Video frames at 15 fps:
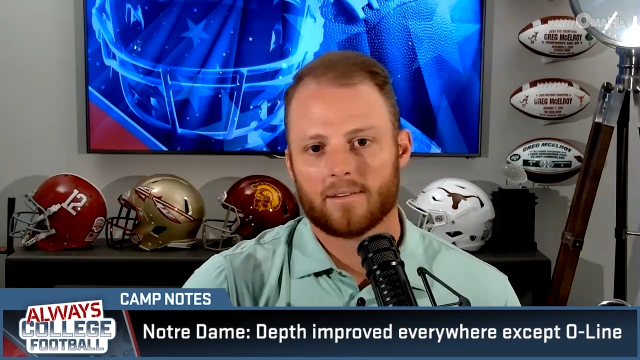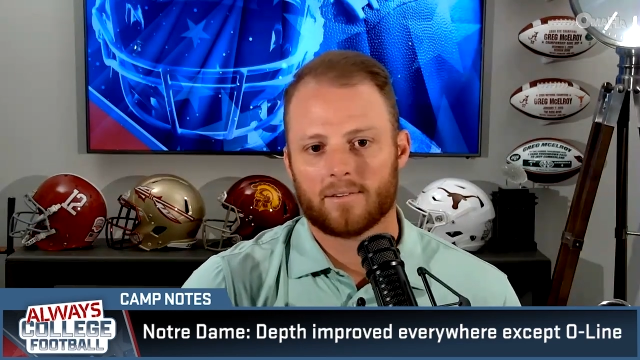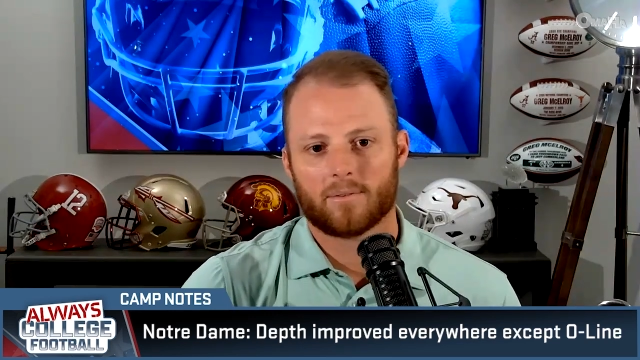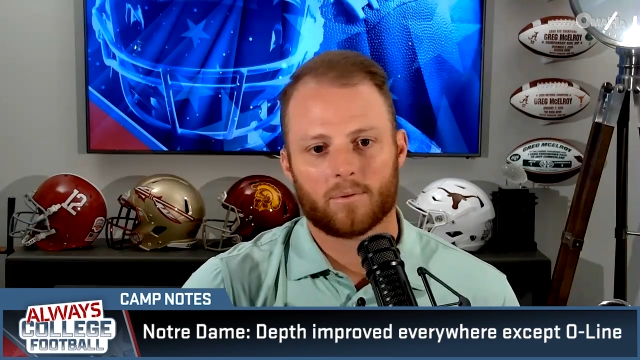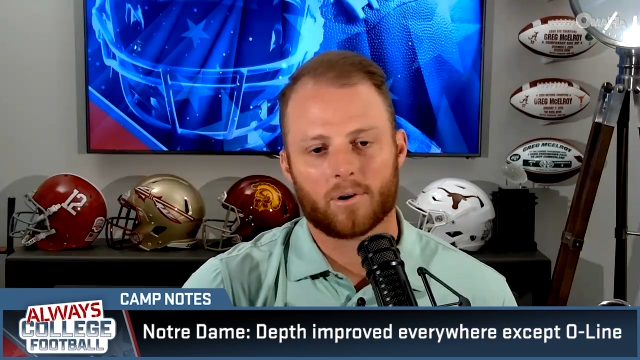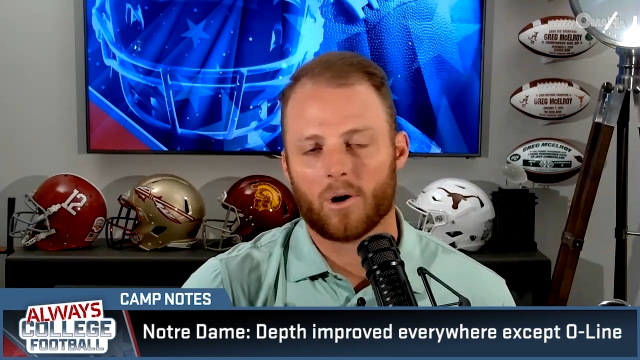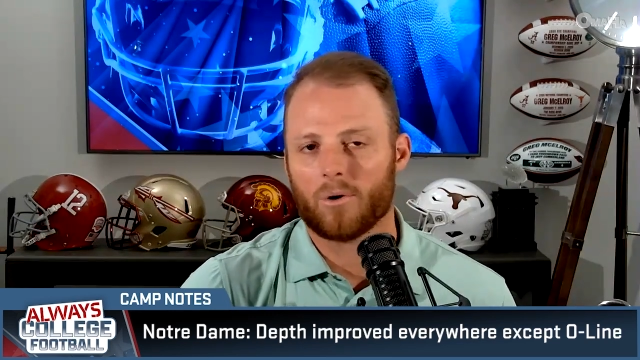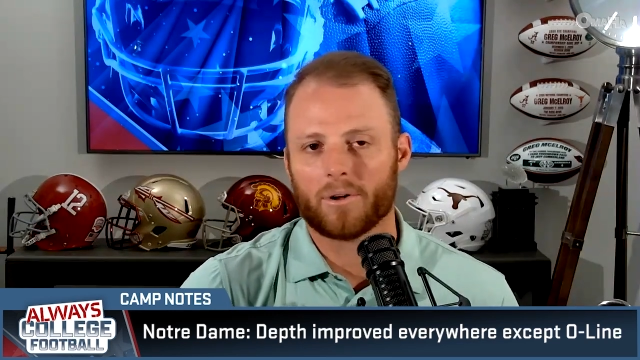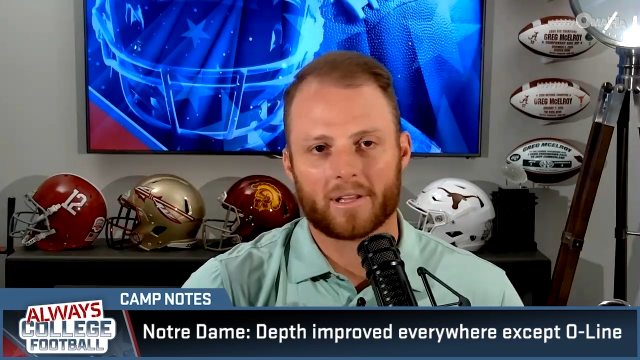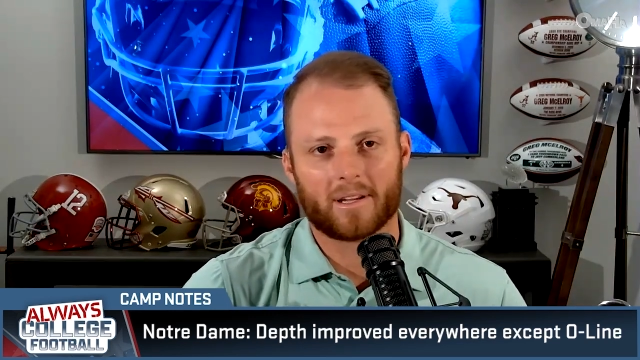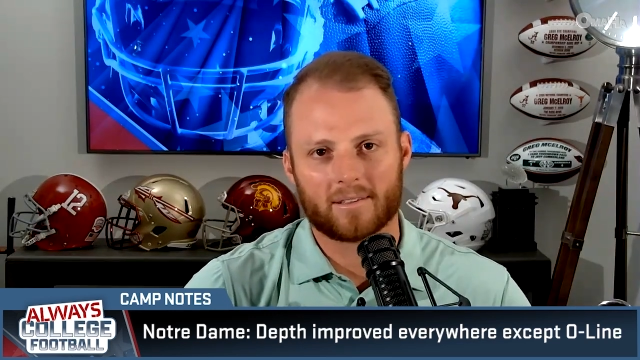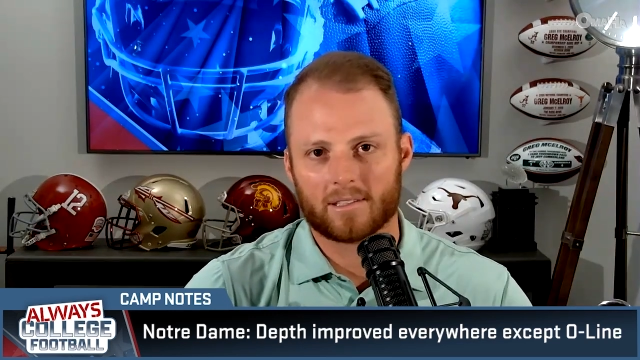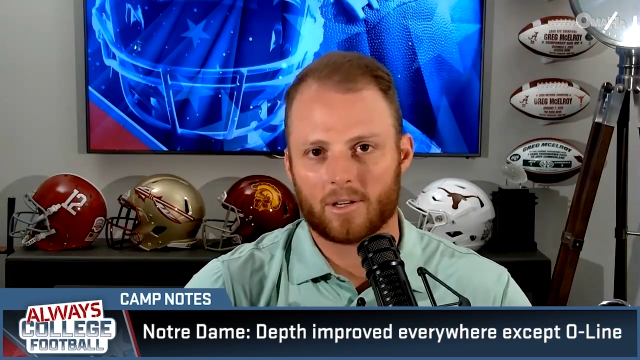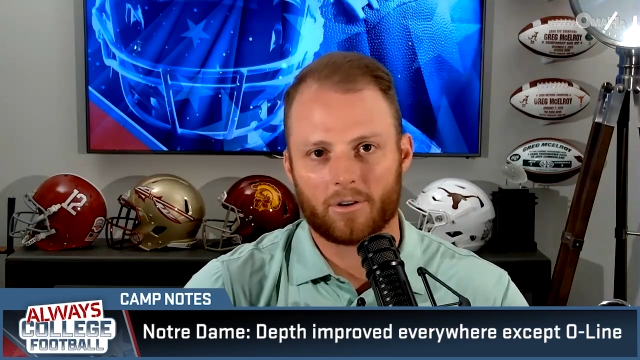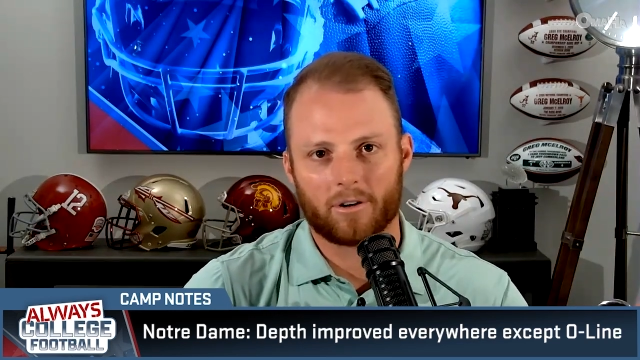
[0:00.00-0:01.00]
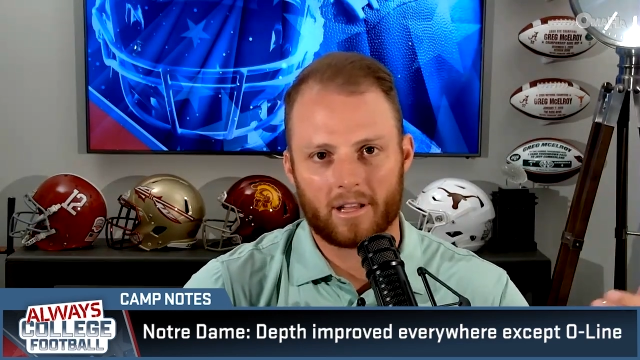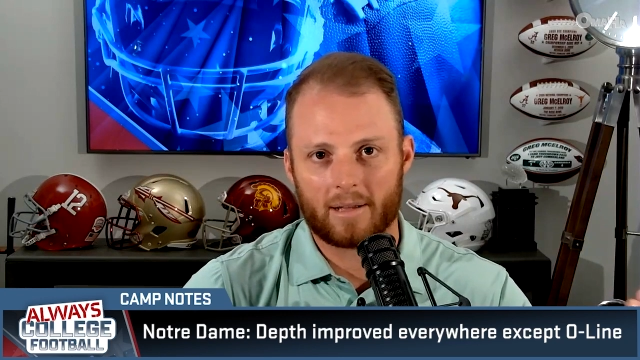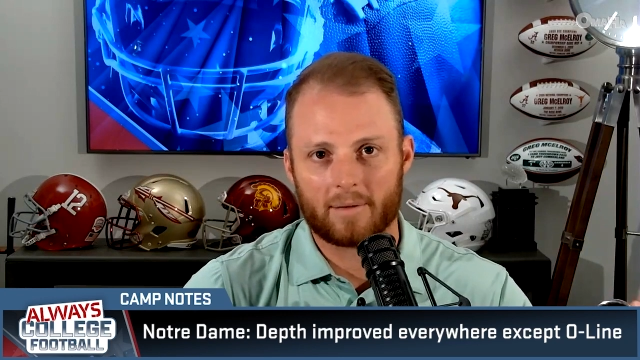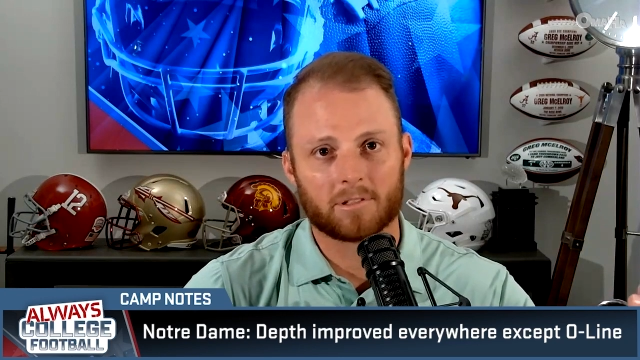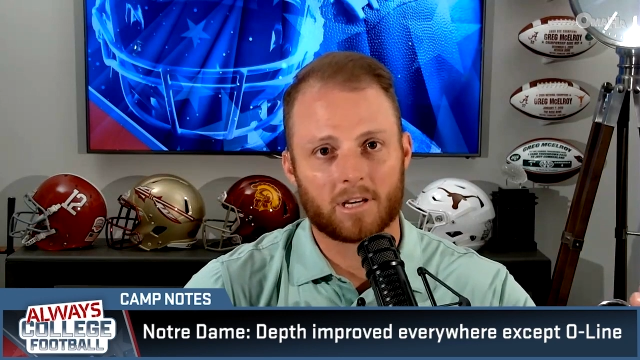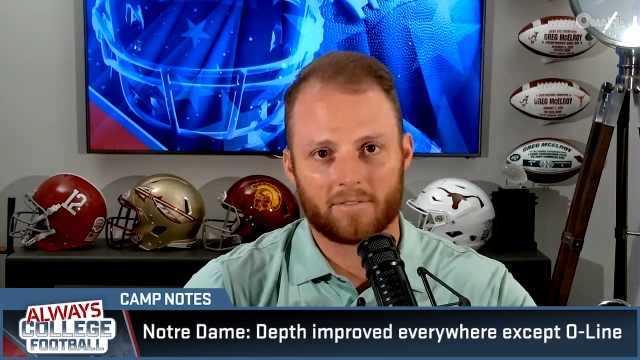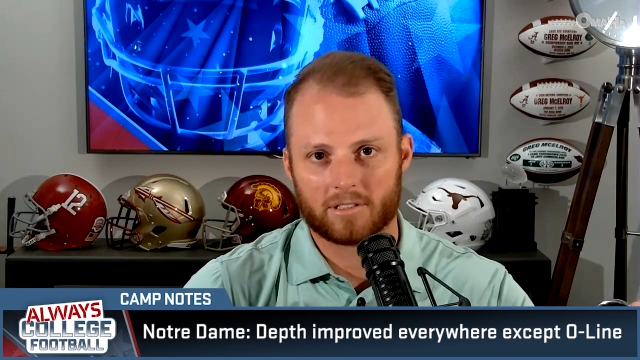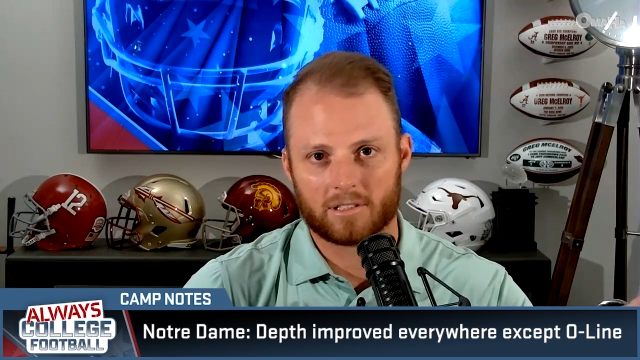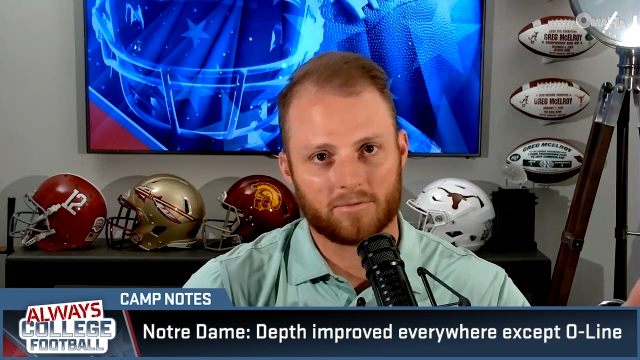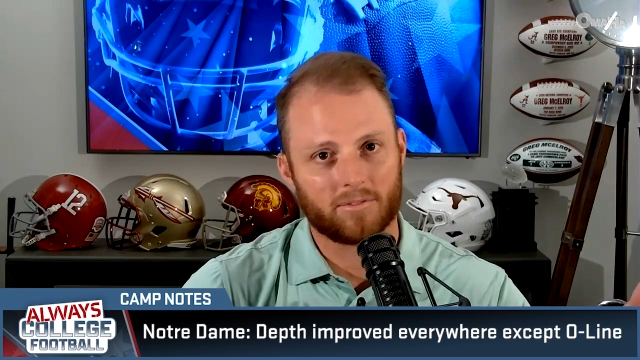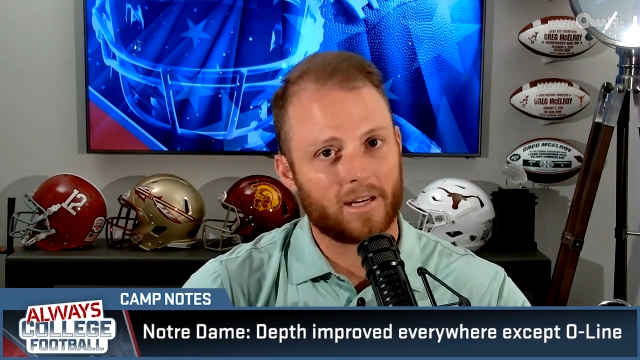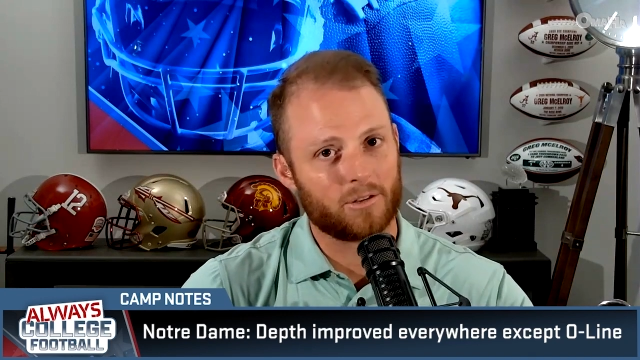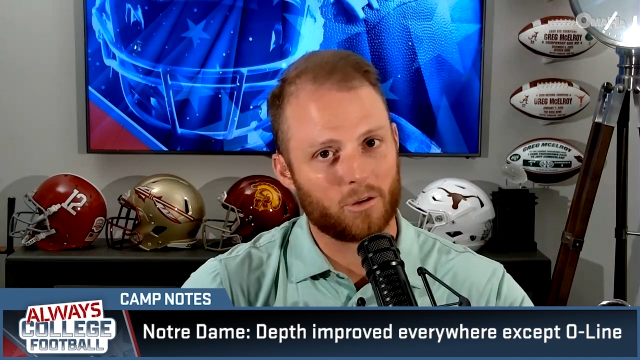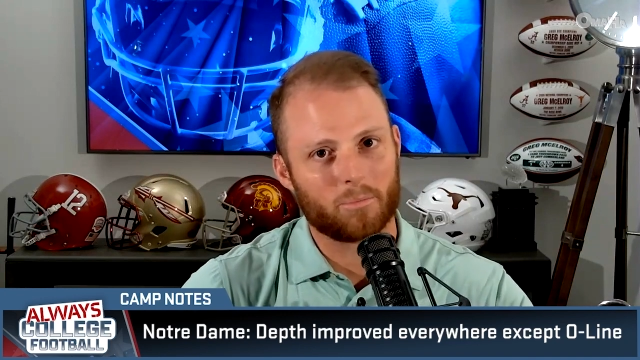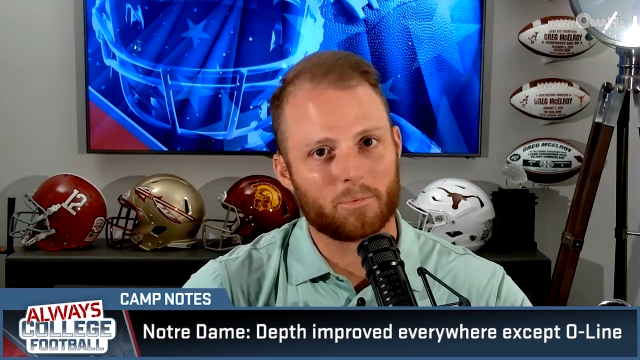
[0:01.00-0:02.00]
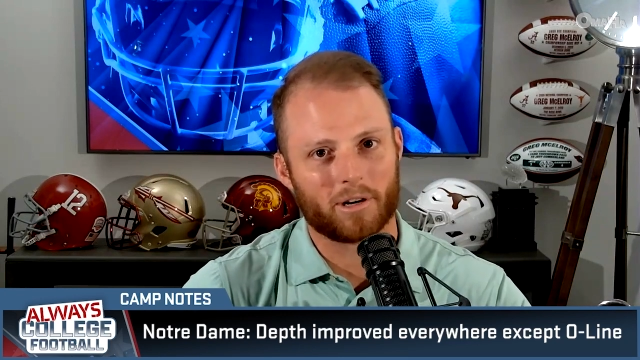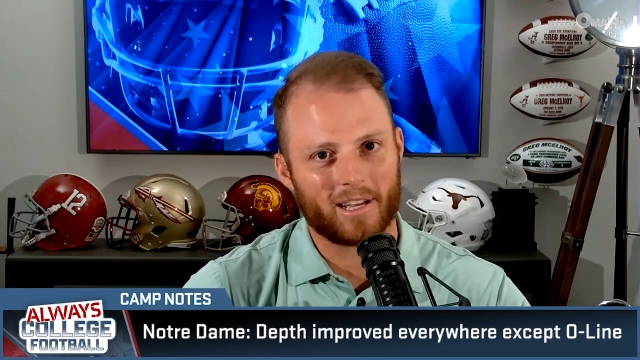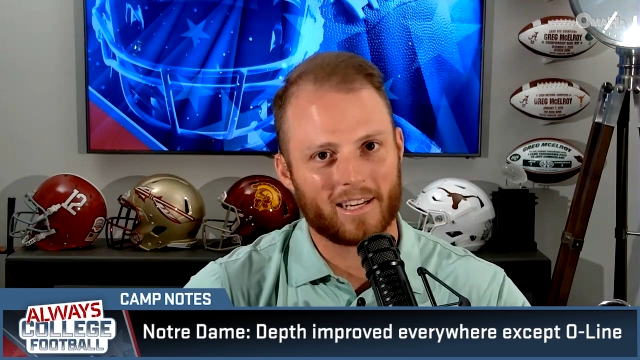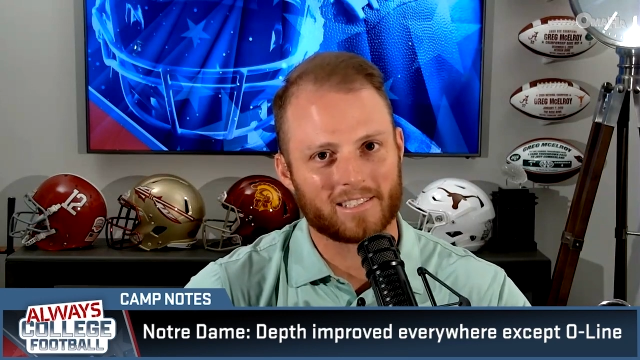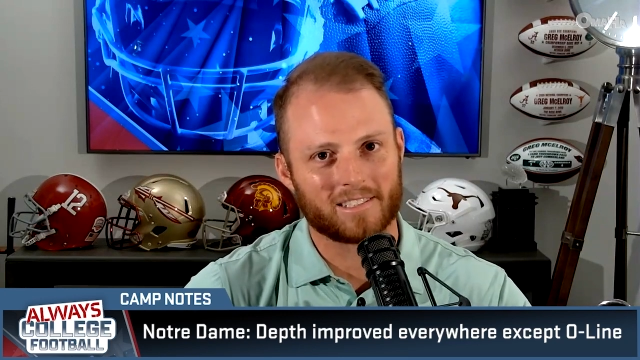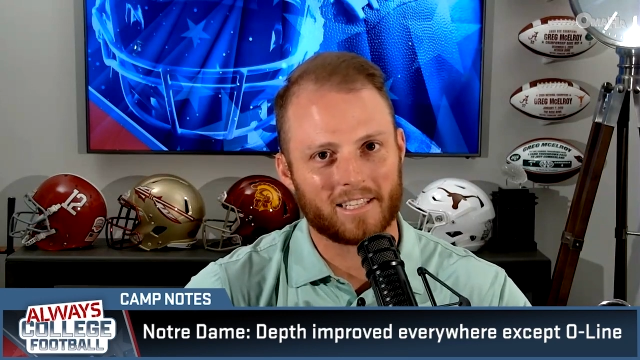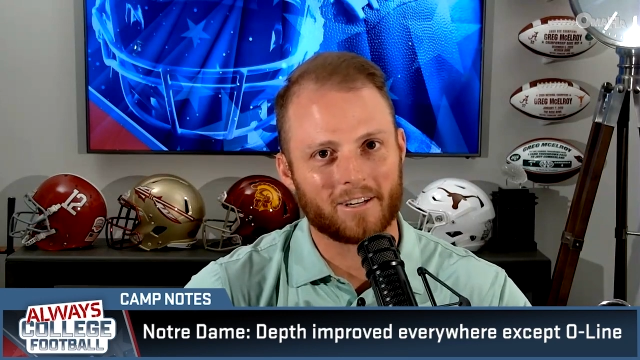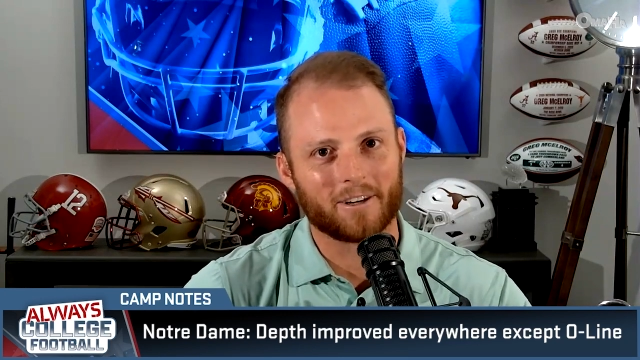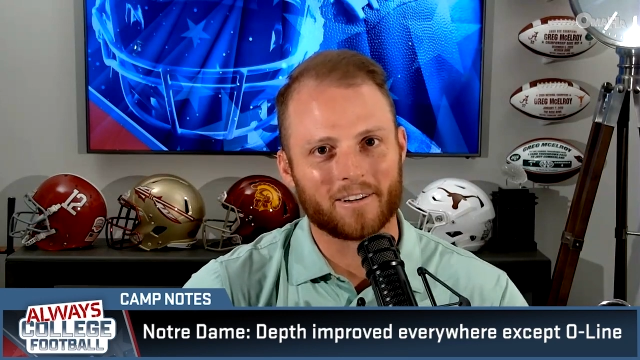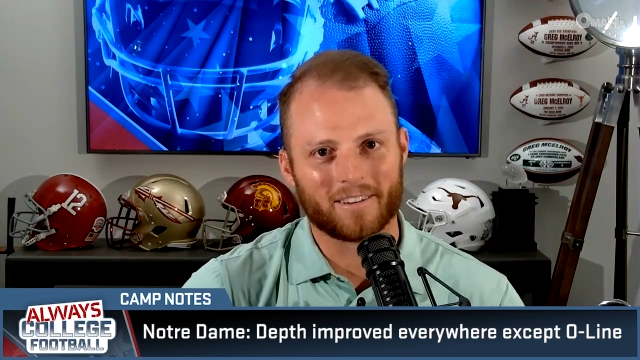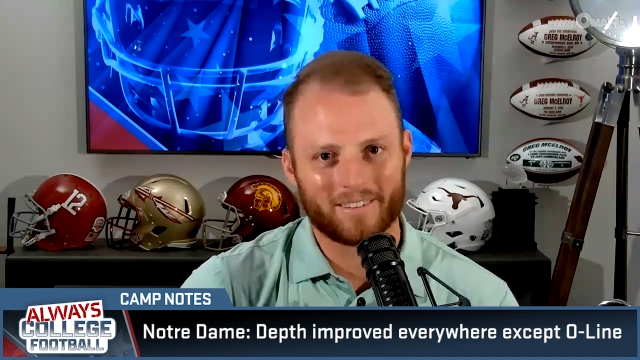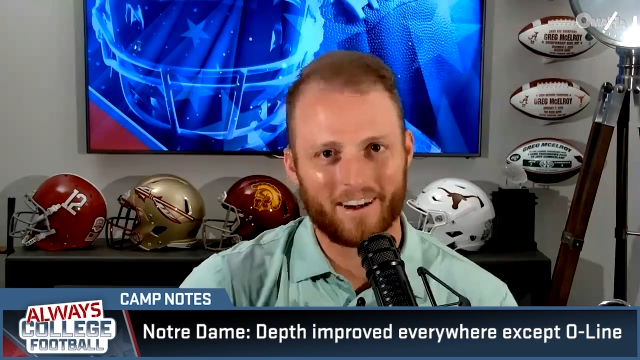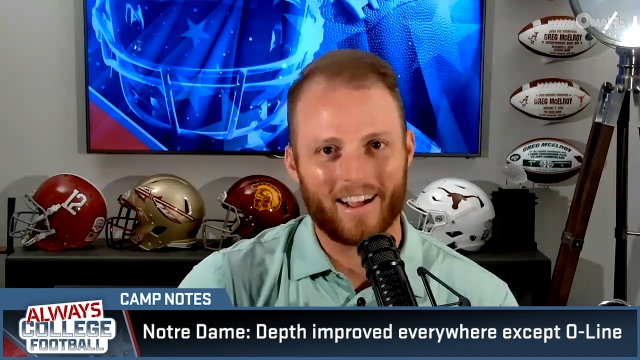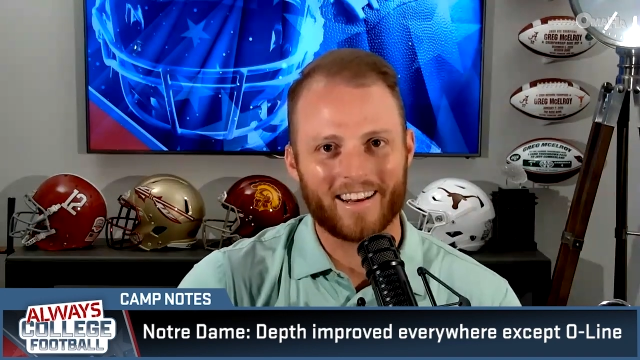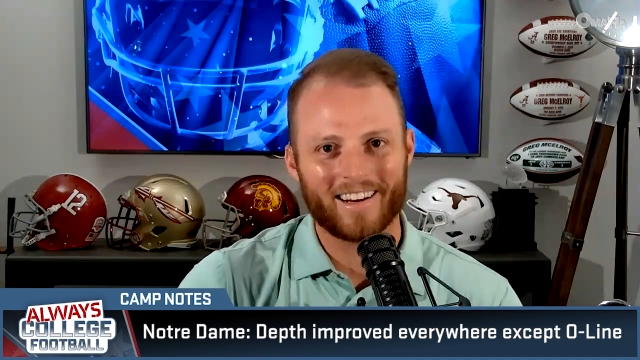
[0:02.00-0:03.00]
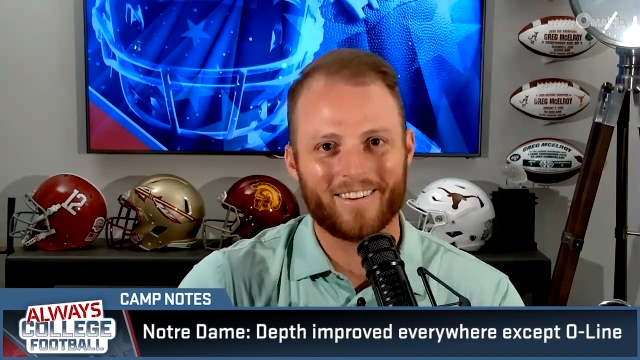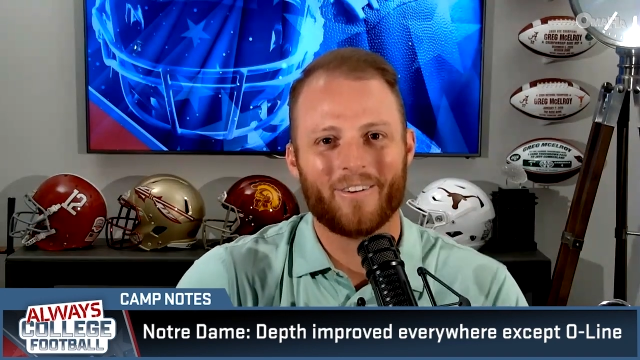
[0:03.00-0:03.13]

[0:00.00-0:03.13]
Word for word: we're holding Notre Dame's offensive line to a pretty high standard, right?